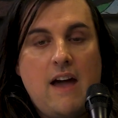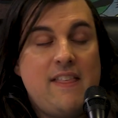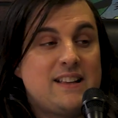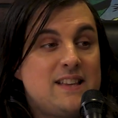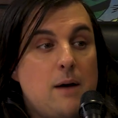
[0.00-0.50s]
And
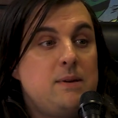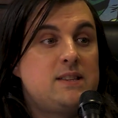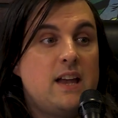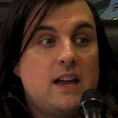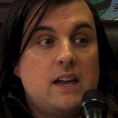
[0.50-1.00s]
that's not me
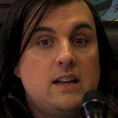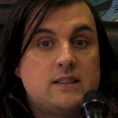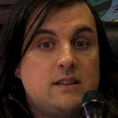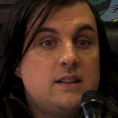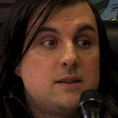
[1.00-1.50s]
saying
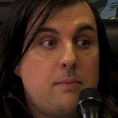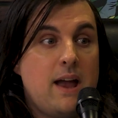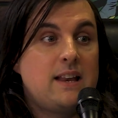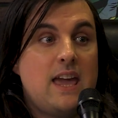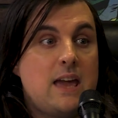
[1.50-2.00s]
it's a
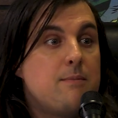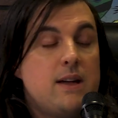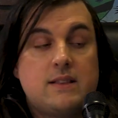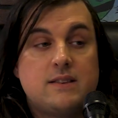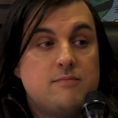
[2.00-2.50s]
bad game.
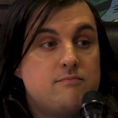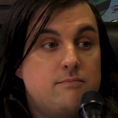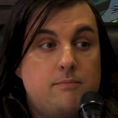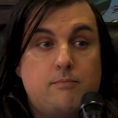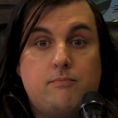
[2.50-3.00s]
It's a
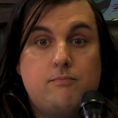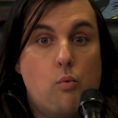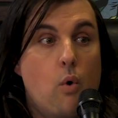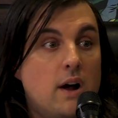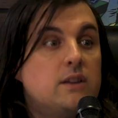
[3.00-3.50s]

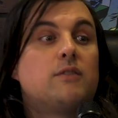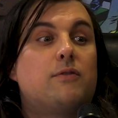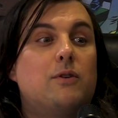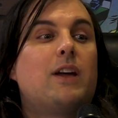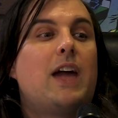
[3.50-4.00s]

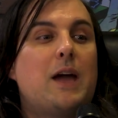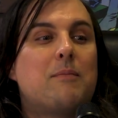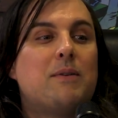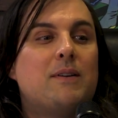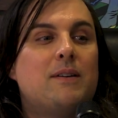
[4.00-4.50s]
wonderful
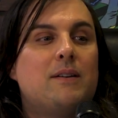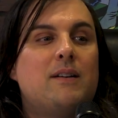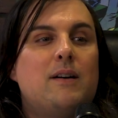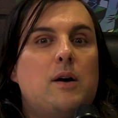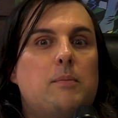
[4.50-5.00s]
game.
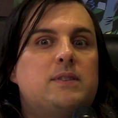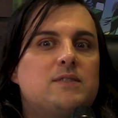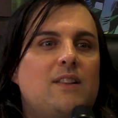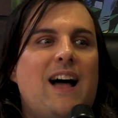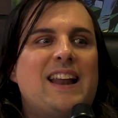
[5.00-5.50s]
But
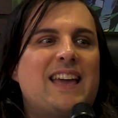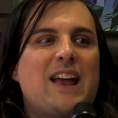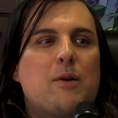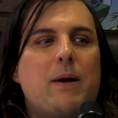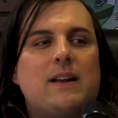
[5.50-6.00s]
there's a lot I
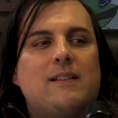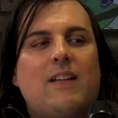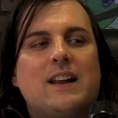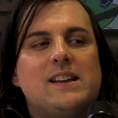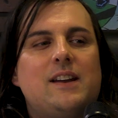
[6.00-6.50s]
care about and a
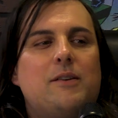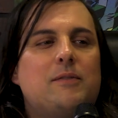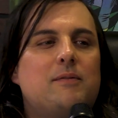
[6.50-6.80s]
lot I don't.